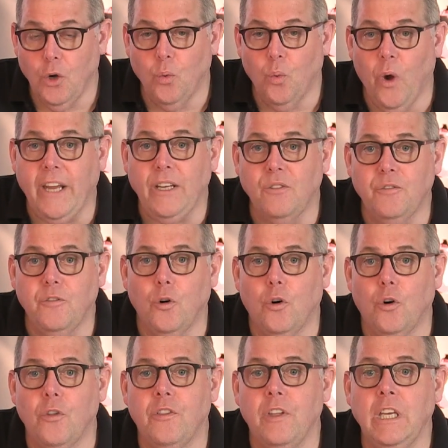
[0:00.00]
Wait
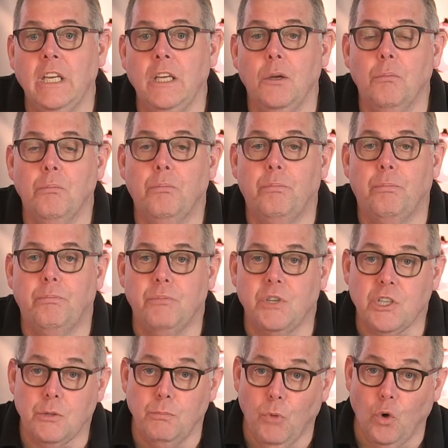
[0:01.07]
for the
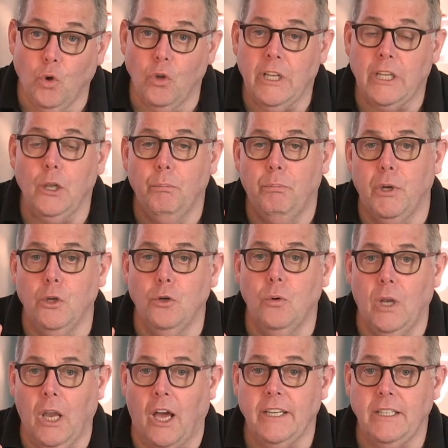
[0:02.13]
small little blue
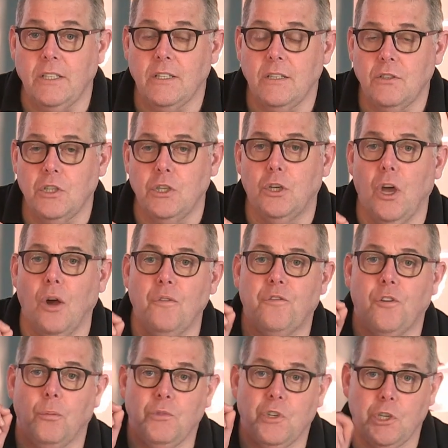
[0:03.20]
light to go
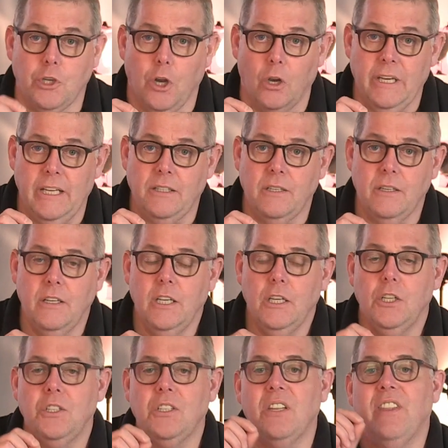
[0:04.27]
from solid
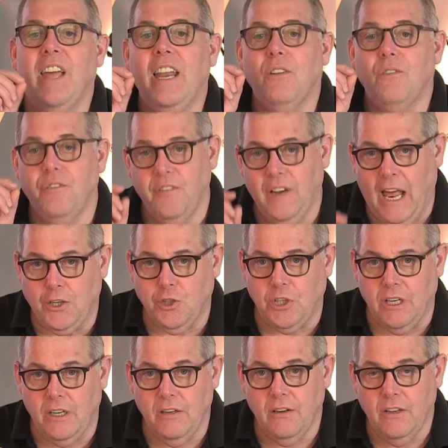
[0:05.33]
to then
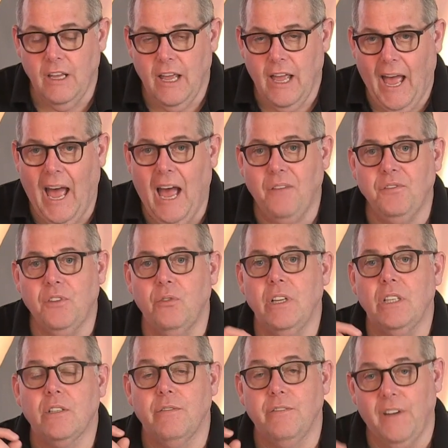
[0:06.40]
flashing. After
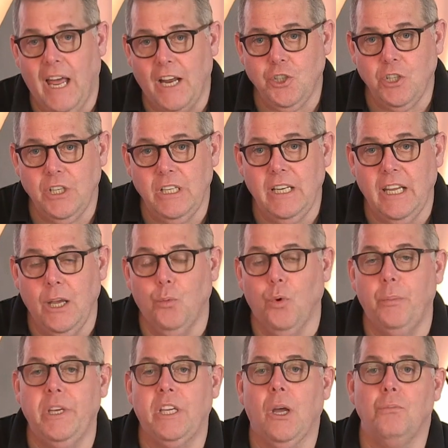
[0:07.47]
it's flashing, it will
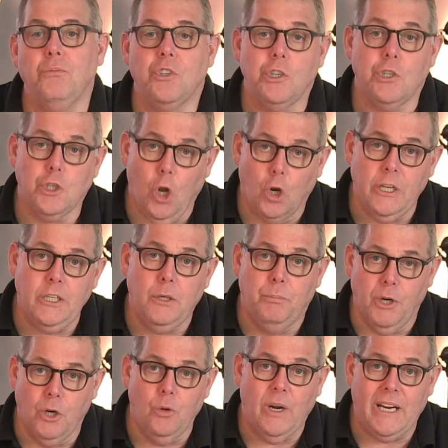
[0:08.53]
become solid
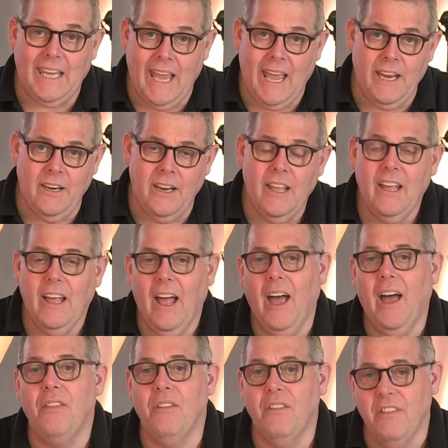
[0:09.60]
blue again.
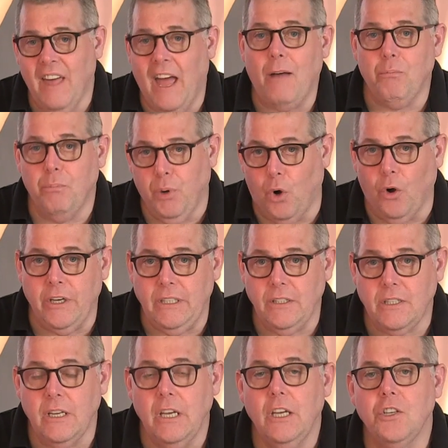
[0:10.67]
At that
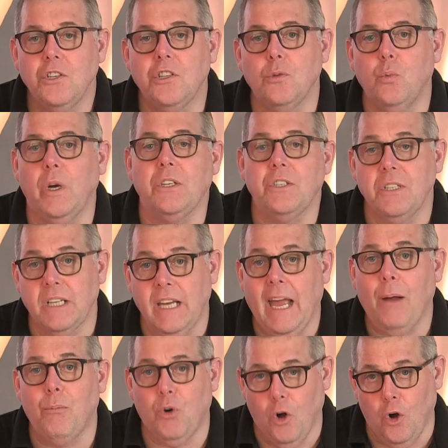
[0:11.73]
point, switch the
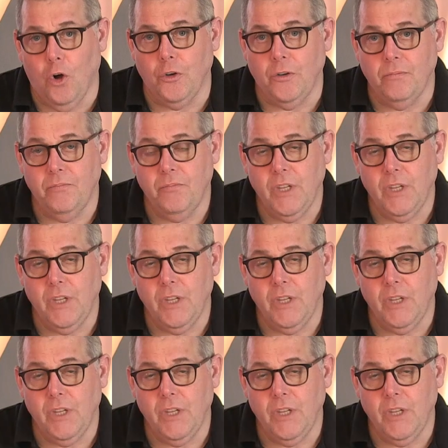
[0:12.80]
camera on.